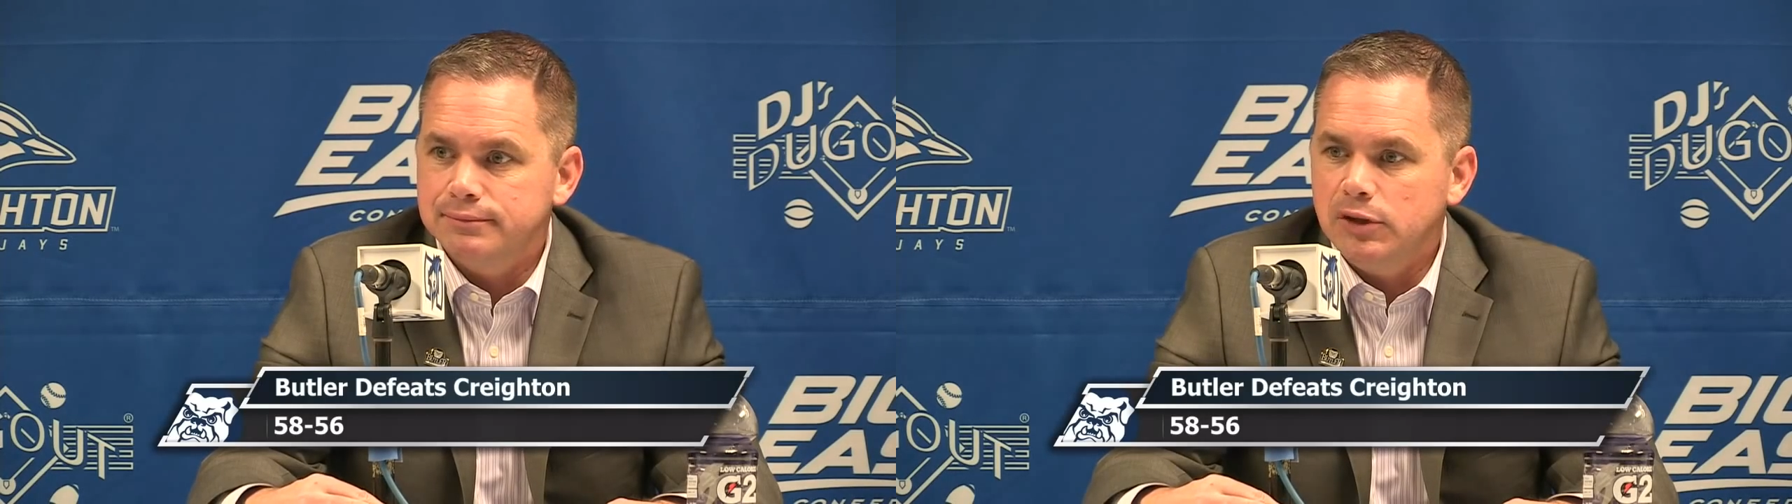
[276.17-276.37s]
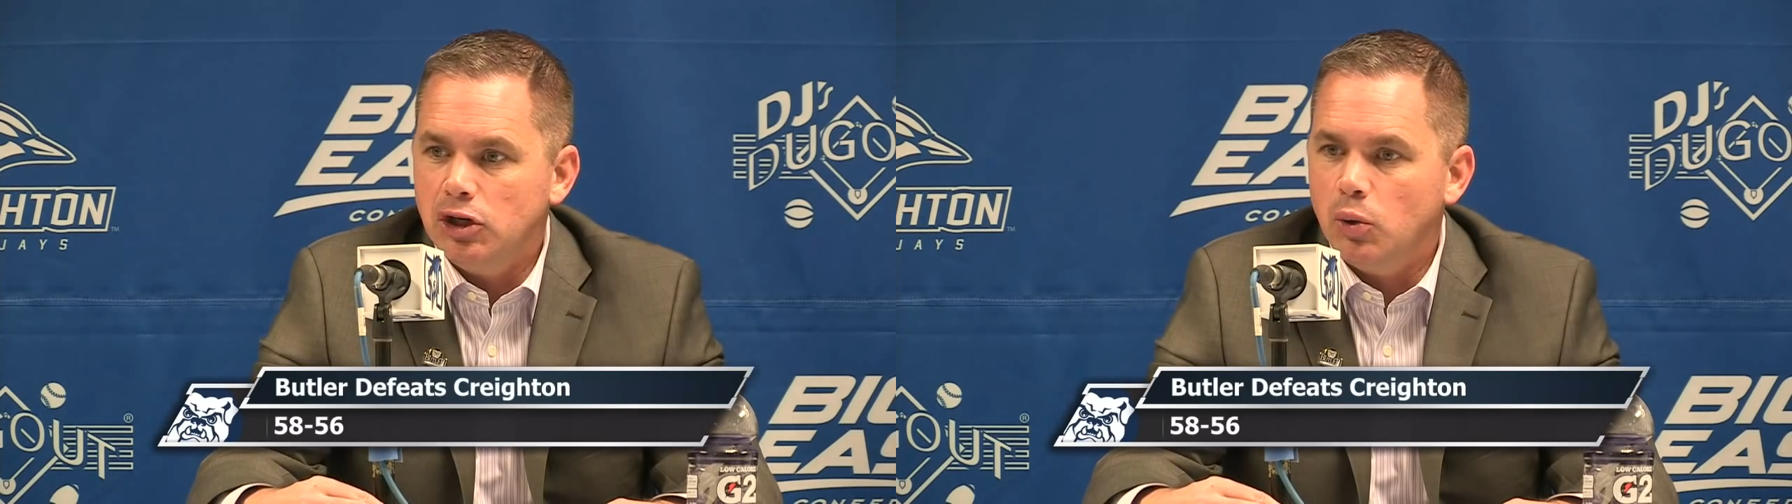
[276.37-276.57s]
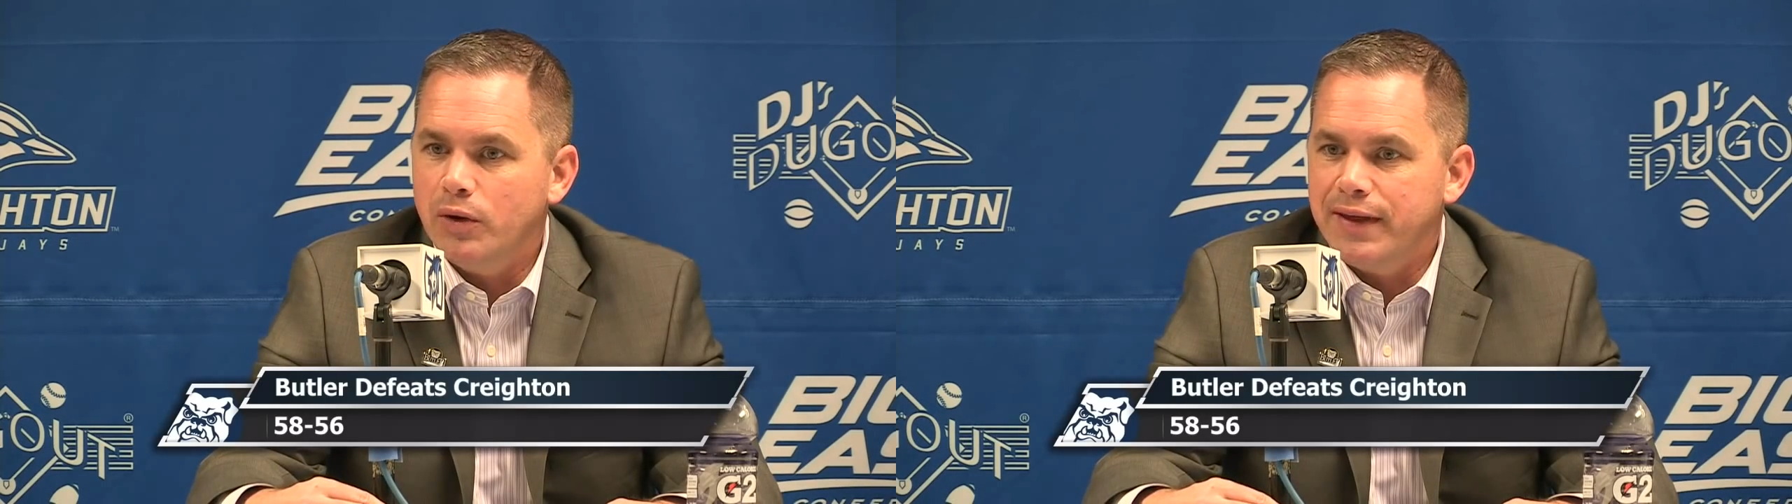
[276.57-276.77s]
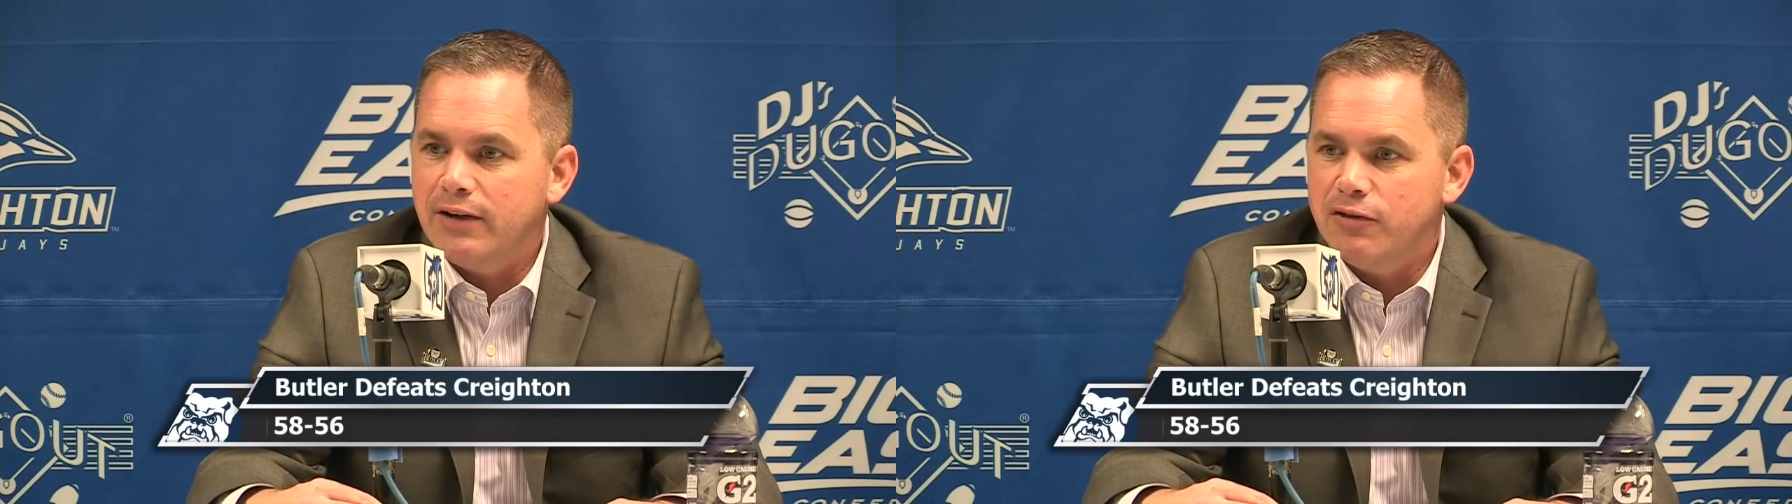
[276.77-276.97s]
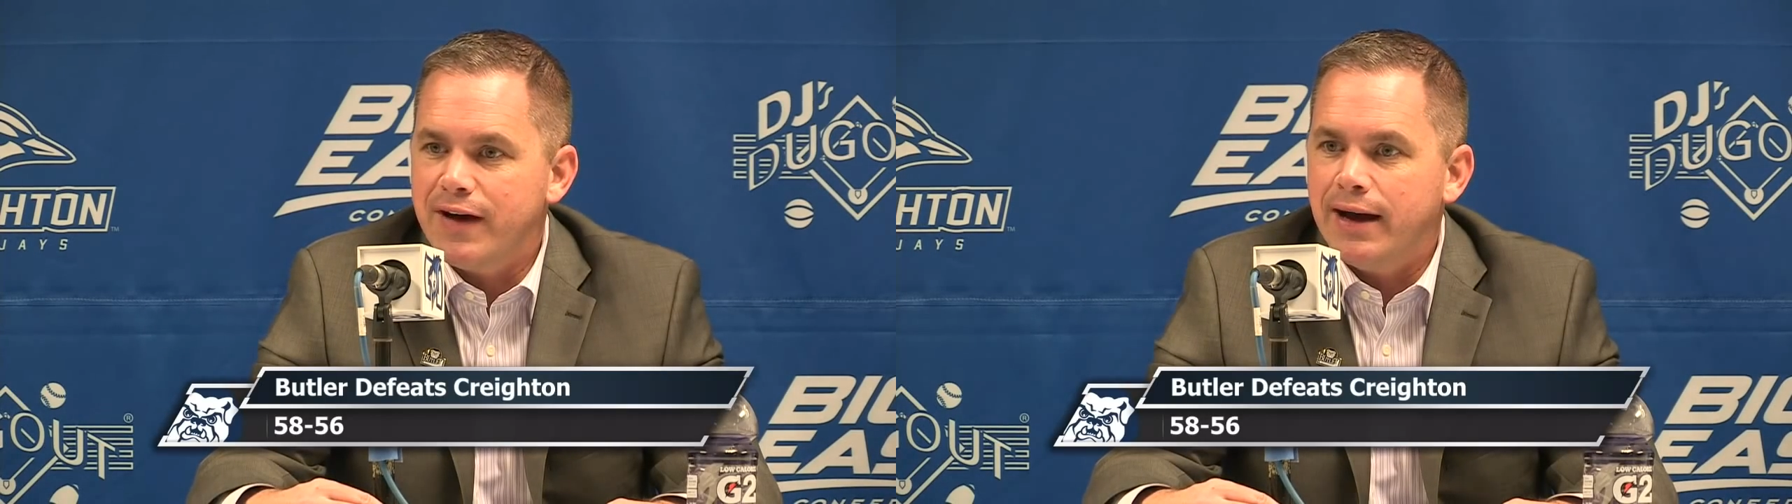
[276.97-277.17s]
you know,
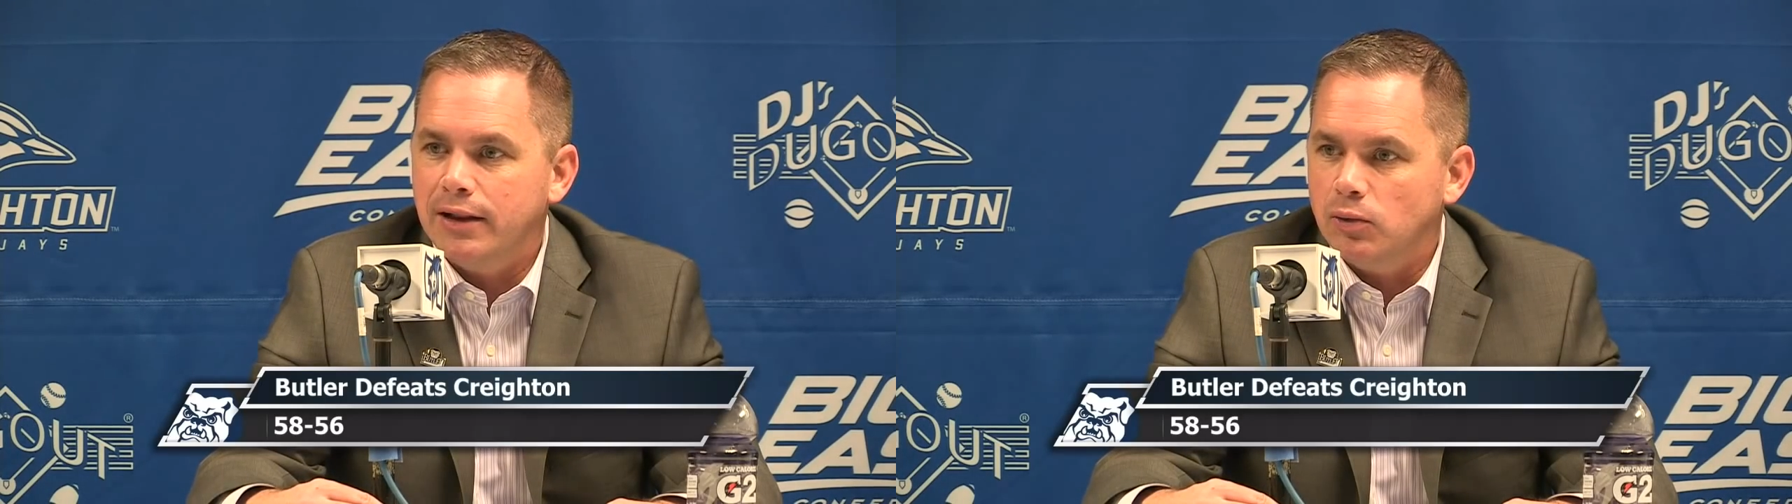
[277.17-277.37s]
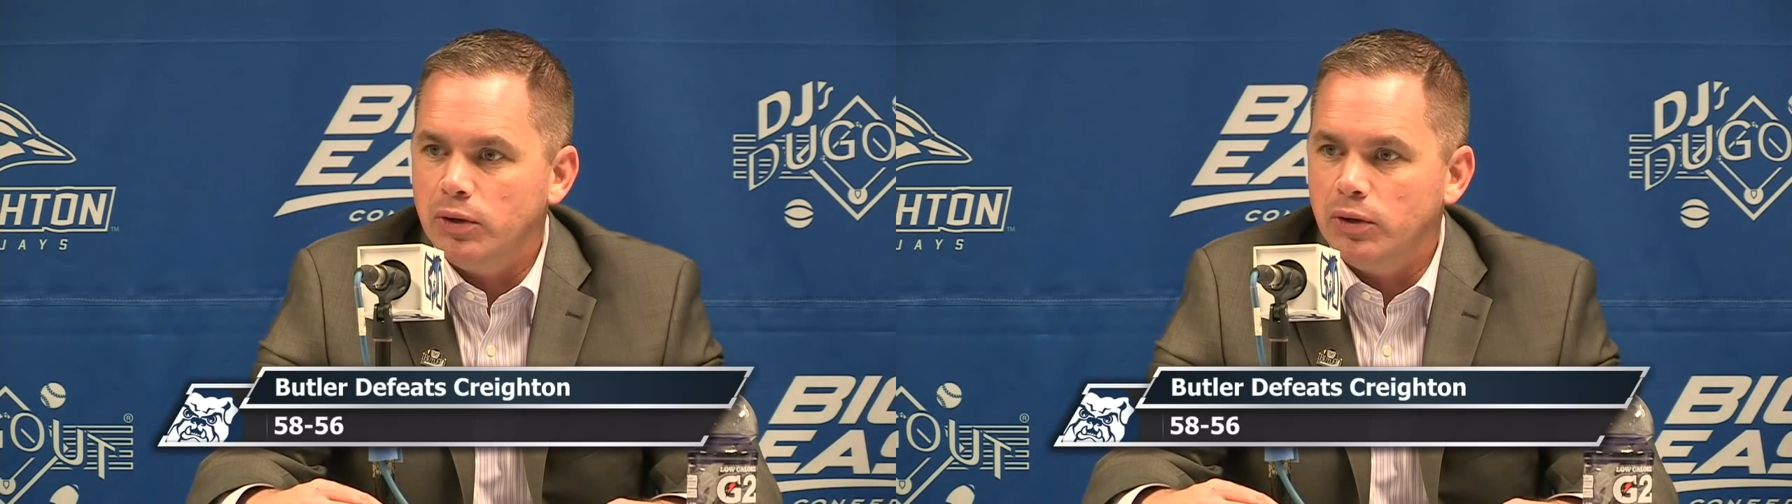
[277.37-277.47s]
without fouling.